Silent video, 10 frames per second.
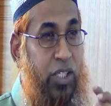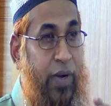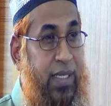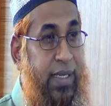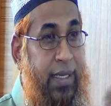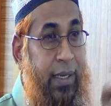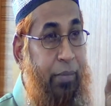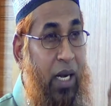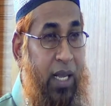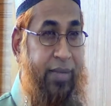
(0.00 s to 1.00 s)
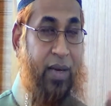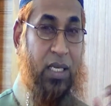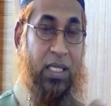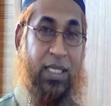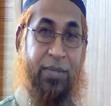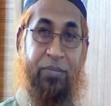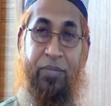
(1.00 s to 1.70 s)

addressing the believers,